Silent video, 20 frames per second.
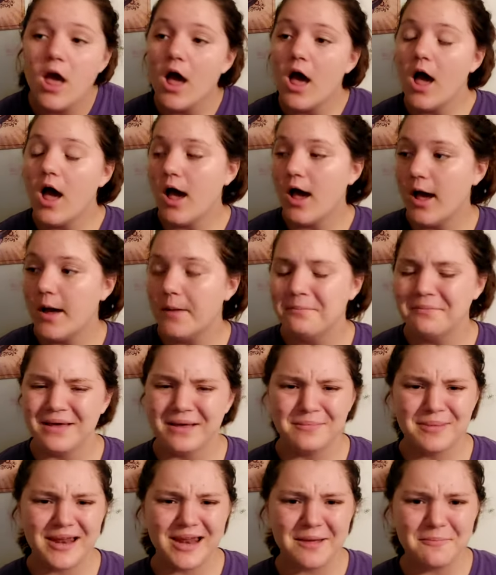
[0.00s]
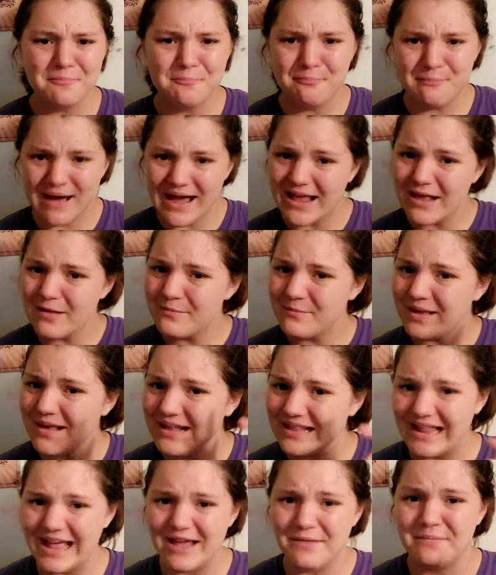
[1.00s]
Um, but it might be,
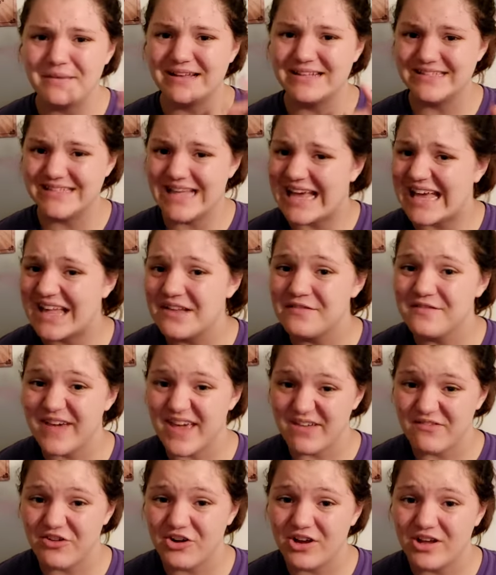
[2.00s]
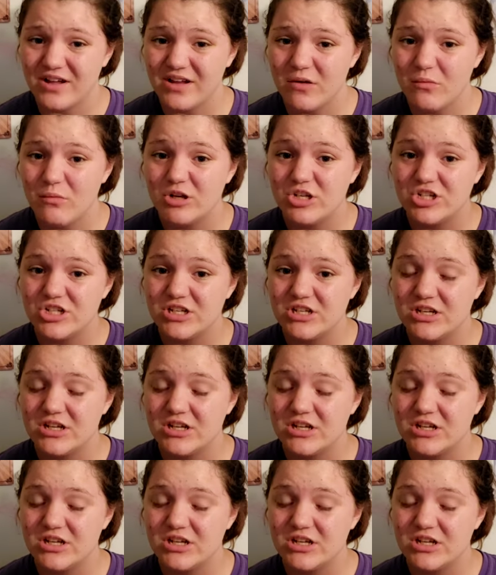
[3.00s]
like, my second favorite, which